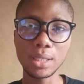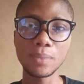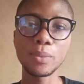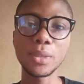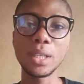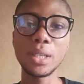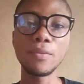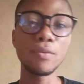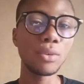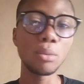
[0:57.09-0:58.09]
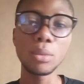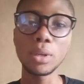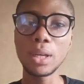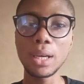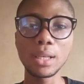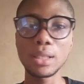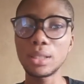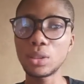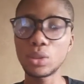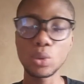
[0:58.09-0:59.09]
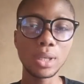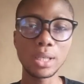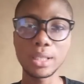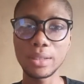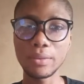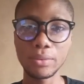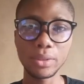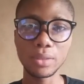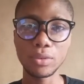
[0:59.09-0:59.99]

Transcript: the formula is totally different from